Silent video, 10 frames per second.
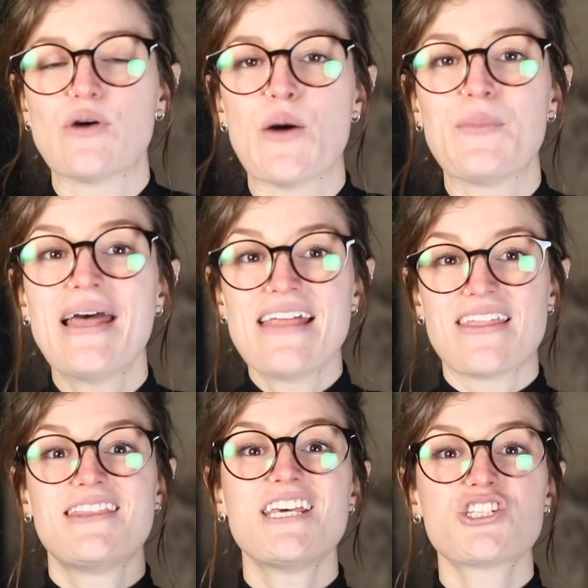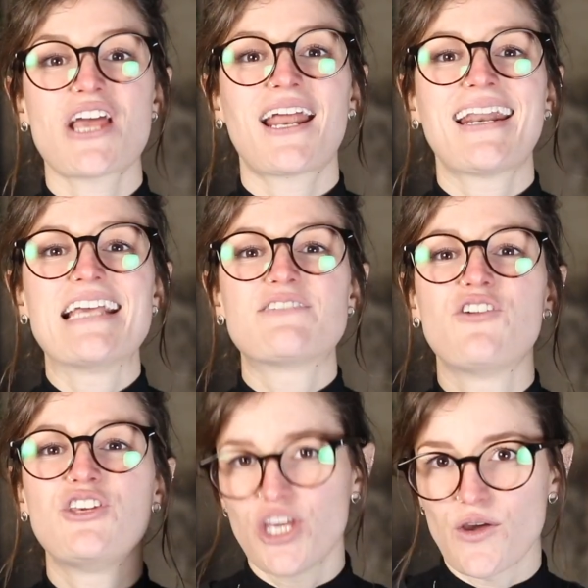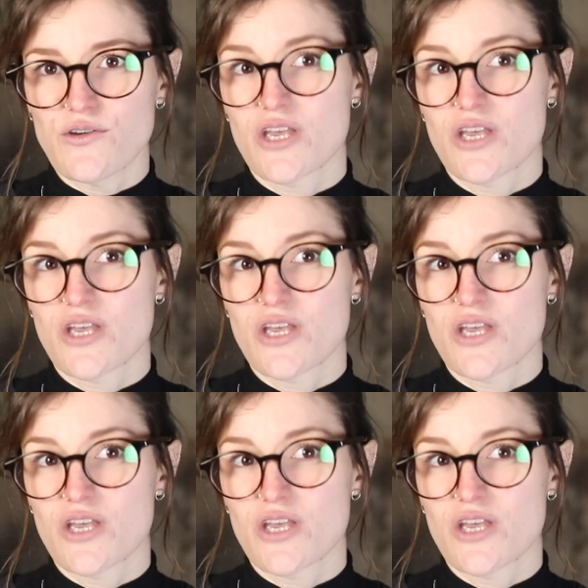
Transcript: pup, then this channel is for you.